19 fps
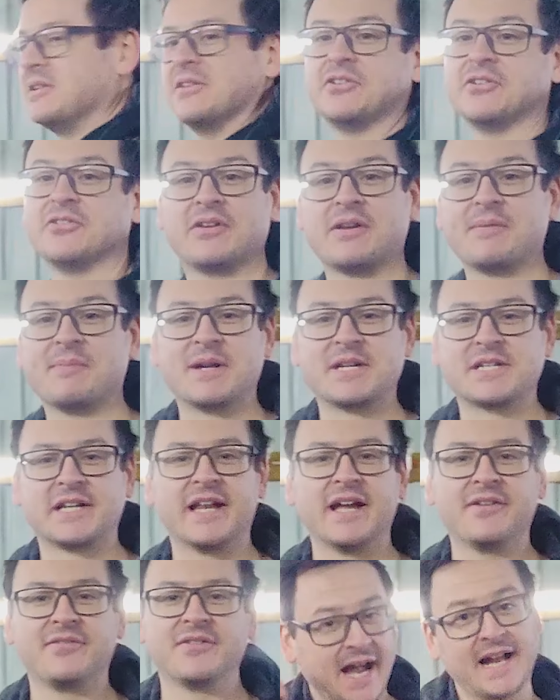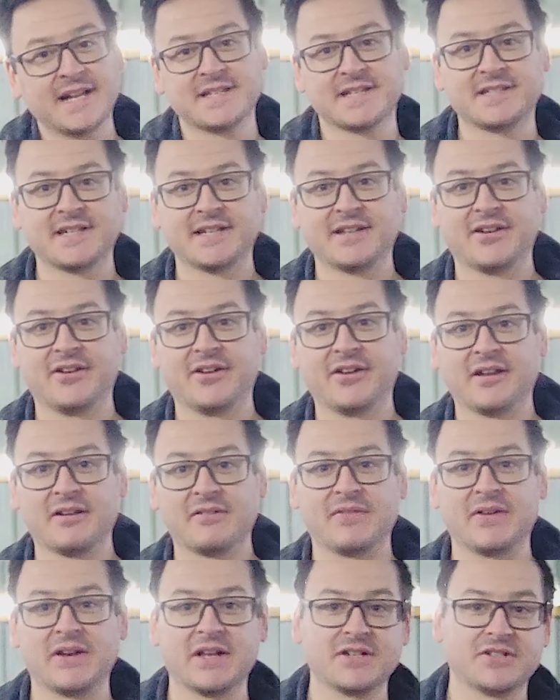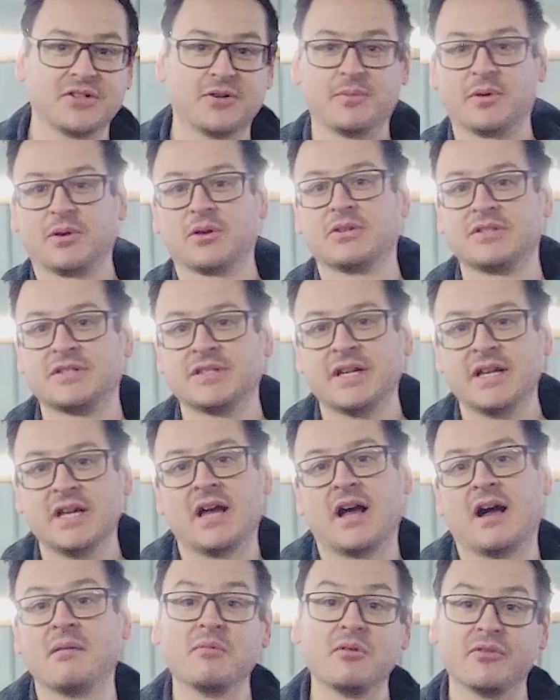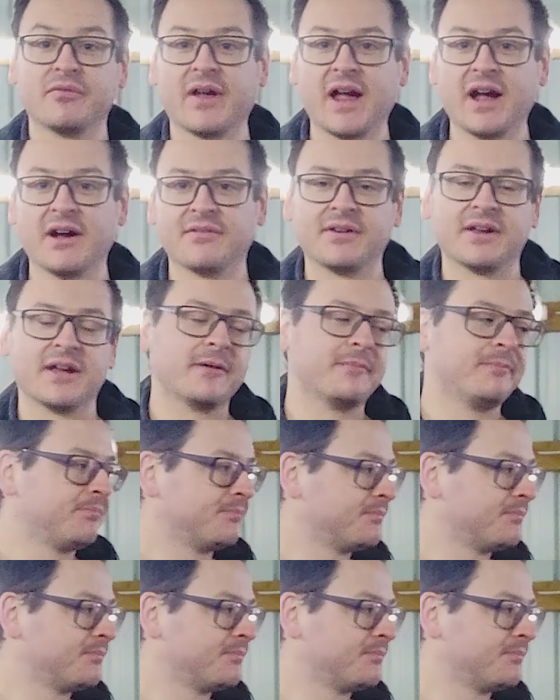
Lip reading: There's not really much left. As I said earlier in the video, it's all because I'm moving out of here.